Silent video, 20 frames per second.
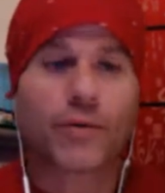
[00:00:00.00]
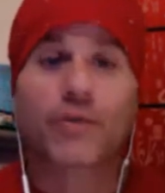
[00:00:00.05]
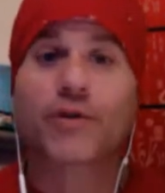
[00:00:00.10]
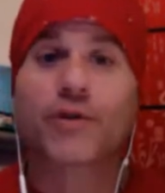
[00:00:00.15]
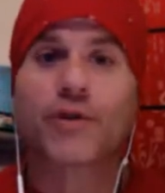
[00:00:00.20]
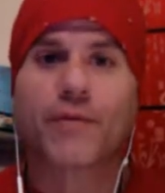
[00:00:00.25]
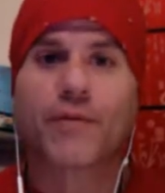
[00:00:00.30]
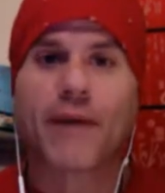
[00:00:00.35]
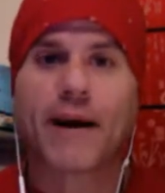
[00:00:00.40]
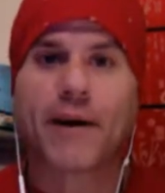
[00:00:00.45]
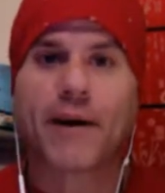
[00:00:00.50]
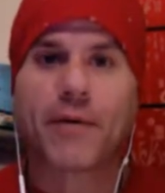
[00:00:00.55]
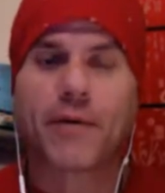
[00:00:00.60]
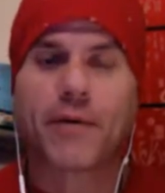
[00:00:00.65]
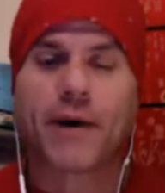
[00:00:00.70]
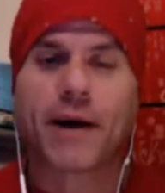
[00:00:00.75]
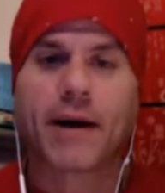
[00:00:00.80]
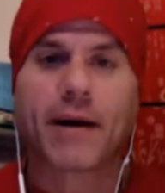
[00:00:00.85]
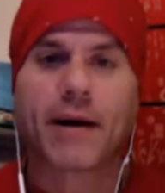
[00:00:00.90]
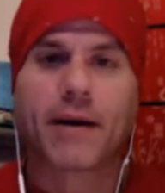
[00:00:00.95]

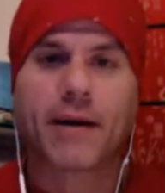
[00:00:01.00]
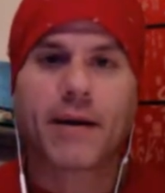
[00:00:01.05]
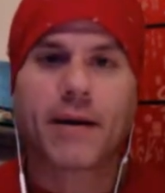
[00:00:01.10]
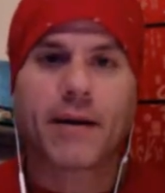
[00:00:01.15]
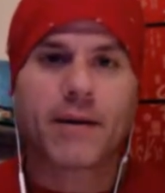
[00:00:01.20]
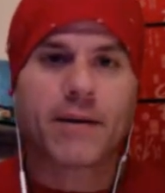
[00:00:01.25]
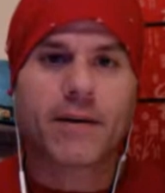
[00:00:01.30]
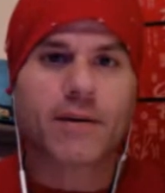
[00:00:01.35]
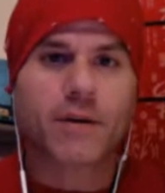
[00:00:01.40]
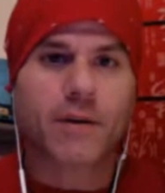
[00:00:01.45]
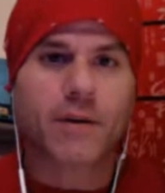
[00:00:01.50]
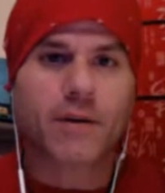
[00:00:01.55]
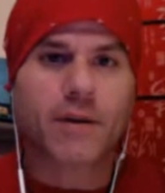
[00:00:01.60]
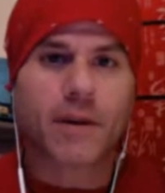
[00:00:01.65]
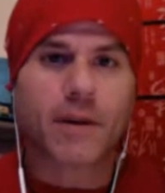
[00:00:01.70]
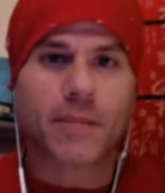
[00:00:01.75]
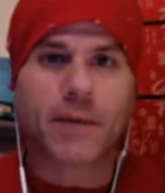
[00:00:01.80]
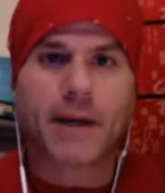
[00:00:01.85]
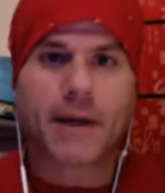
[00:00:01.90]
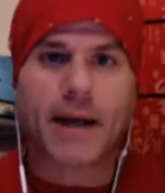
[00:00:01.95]
surrendering. So it's
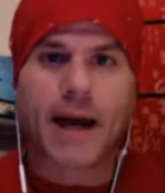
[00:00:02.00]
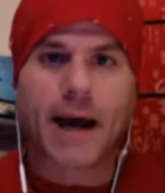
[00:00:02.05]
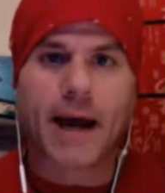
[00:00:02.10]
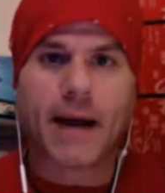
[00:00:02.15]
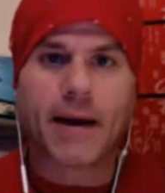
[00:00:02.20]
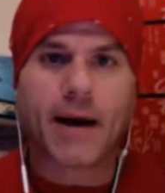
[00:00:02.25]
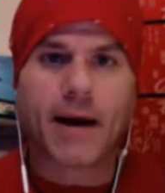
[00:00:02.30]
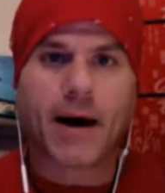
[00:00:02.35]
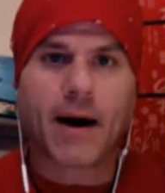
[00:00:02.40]
something that,